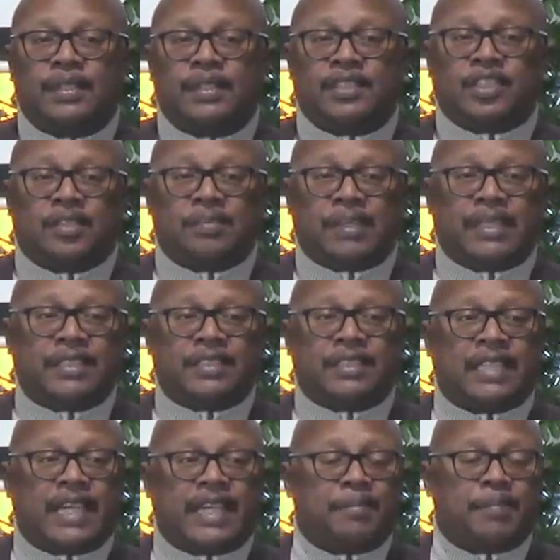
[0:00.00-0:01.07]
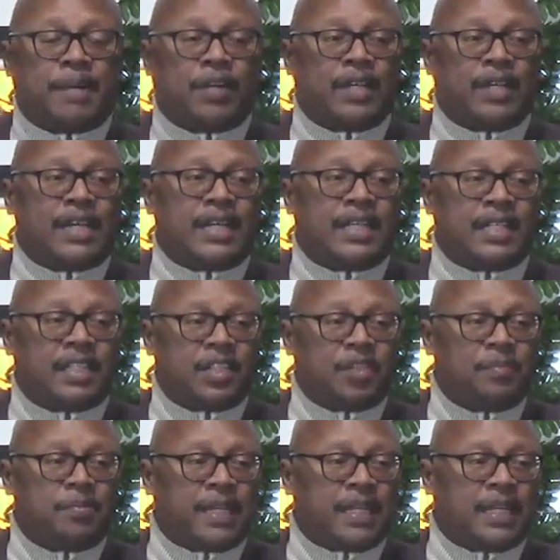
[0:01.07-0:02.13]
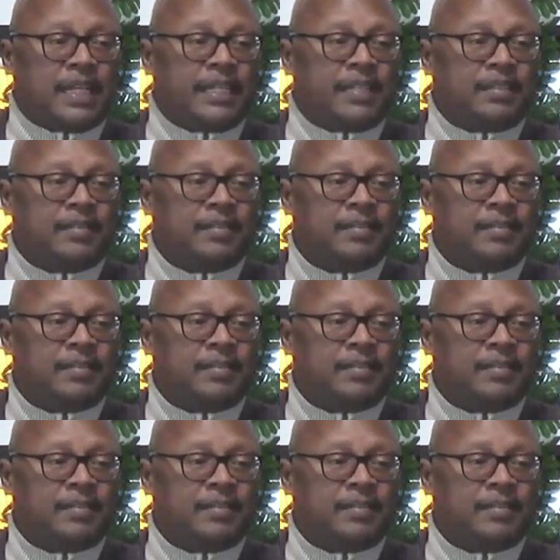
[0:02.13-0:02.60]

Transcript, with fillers: some insight about God, a little bit of light?